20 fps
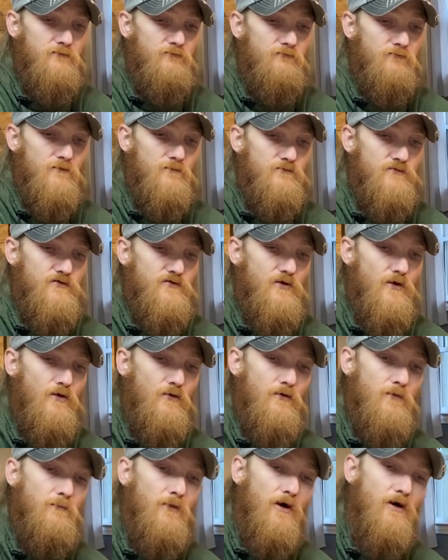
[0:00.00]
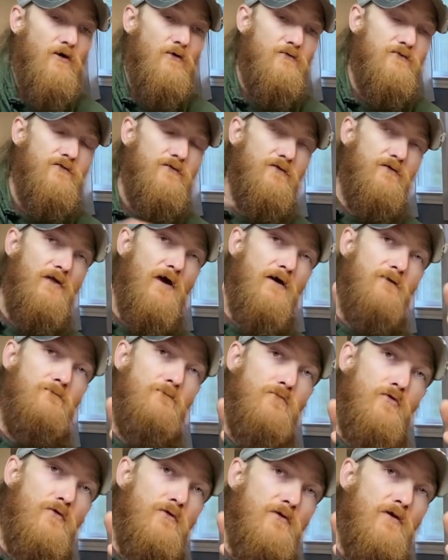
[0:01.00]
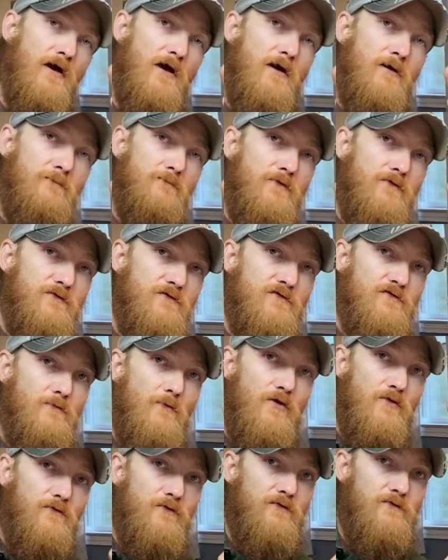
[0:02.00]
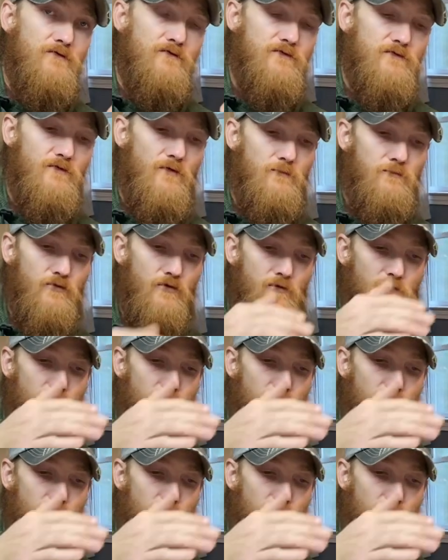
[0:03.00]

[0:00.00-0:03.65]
from Chioa Ball to Davenport Gap in the Smokies. So pretty